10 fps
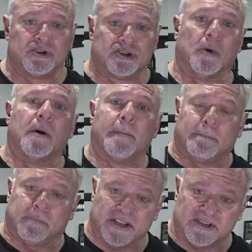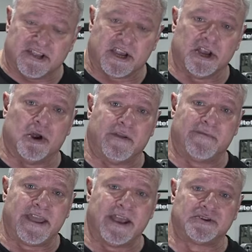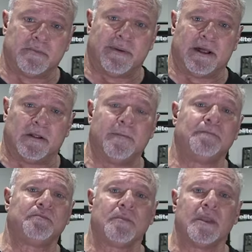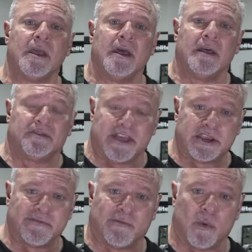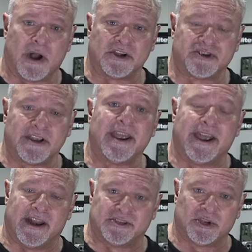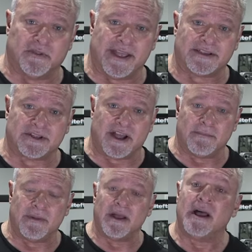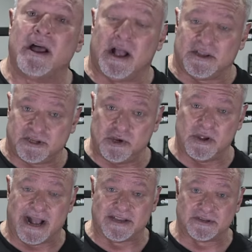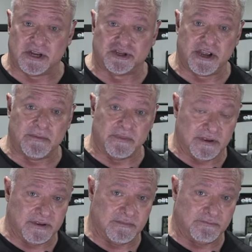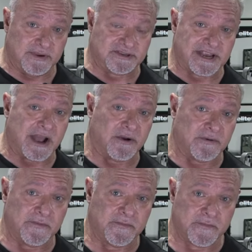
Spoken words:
So please click your notification bell. Thank you for watching, and until next time, I'll see you guys in the gym. Peace out.